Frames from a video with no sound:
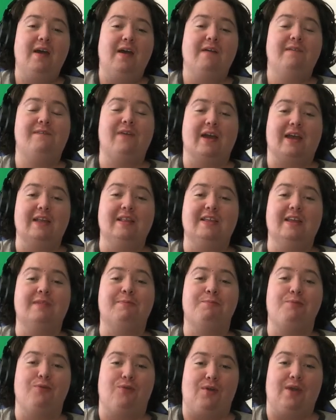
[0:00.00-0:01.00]
fucking this
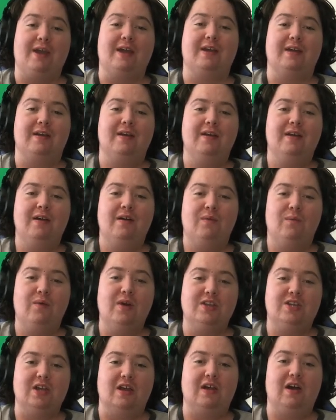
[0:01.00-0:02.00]
prick,
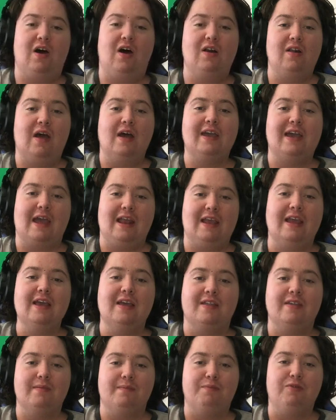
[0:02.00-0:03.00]
which again, he
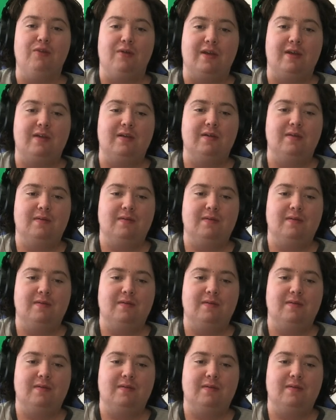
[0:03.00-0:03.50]
is a prick.